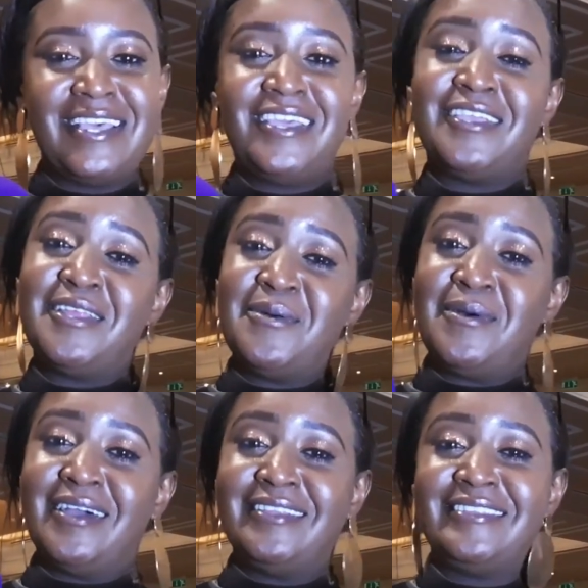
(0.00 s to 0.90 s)
You know
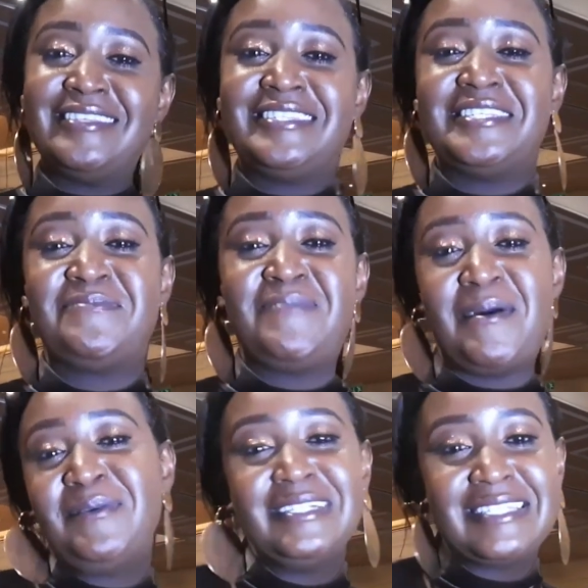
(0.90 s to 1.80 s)
what? This is
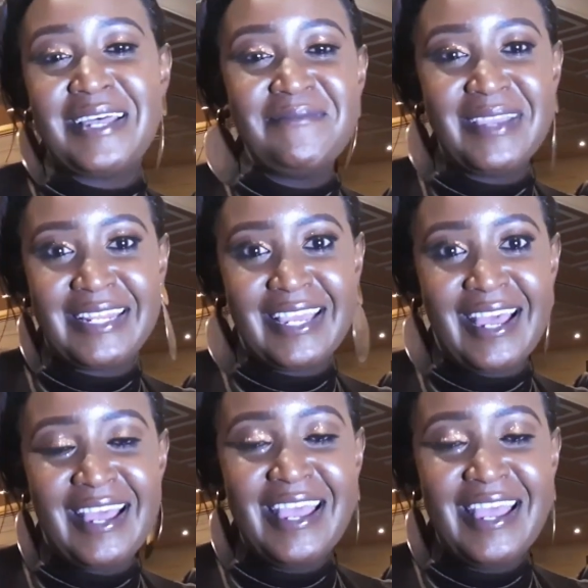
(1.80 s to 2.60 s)
Purple Sam Media,